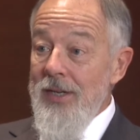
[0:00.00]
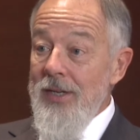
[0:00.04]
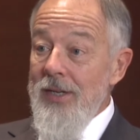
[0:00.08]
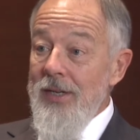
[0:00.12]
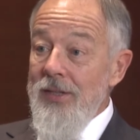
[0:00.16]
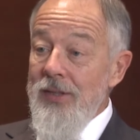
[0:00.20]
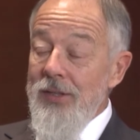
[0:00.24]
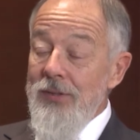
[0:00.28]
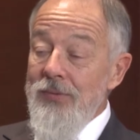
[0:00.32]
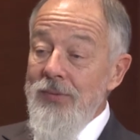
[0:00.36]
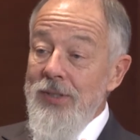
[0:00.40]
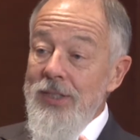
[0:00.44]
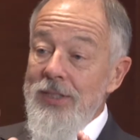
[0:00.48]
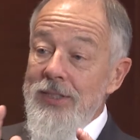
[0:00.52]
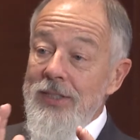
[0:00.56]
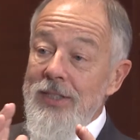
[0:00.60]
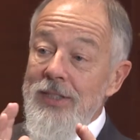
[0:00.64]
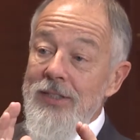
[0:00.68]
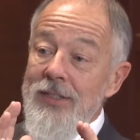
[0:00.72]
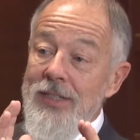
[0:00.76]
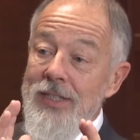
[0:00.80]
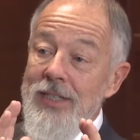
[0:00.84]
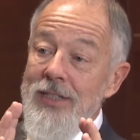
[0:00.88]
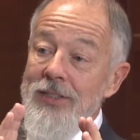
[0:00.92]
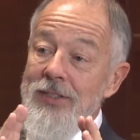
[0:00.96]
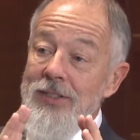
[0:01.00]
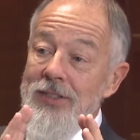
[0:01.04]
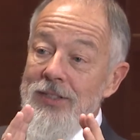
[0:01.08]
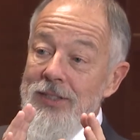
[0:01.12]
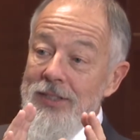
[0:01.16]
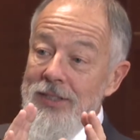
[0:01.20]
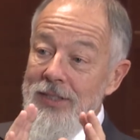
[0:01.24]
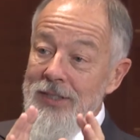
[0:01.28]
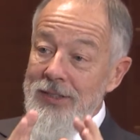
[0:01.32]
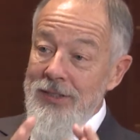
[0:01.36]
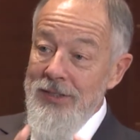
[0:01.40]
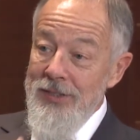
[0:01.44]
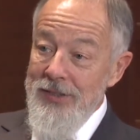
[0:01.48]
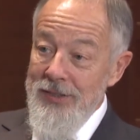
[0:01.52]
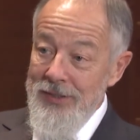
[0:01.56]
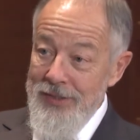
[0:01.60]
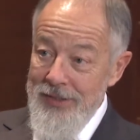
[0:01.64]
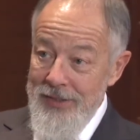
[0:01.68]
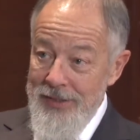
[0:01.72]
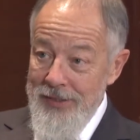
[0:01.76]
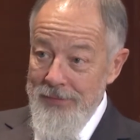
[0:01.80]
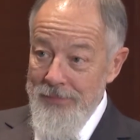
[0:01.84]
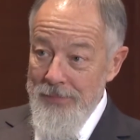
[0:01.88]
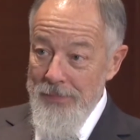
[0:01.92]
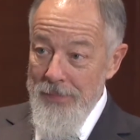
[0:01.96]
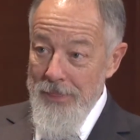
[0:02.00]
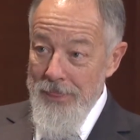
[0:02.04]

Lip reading: The risk is the uncertainty.